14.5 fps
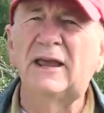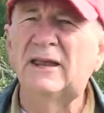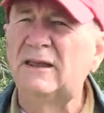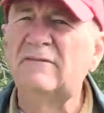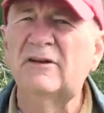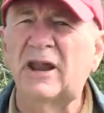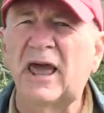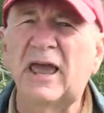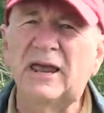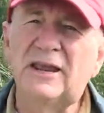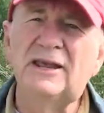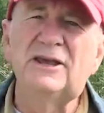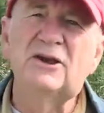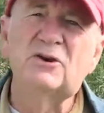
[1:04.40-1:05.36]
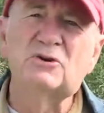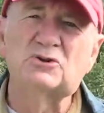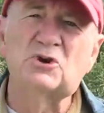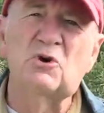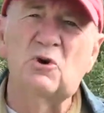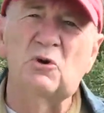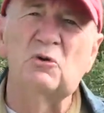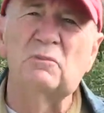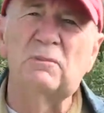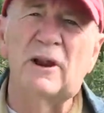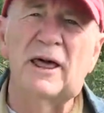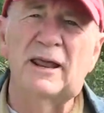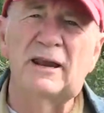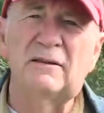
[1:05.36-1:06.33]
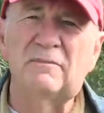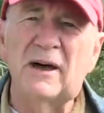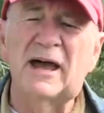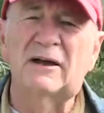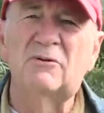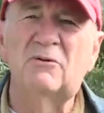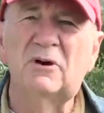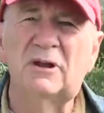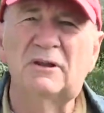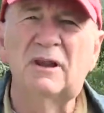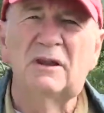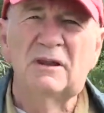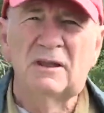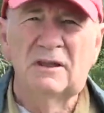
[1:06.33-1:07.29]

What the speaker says: even 80 years old, planted back when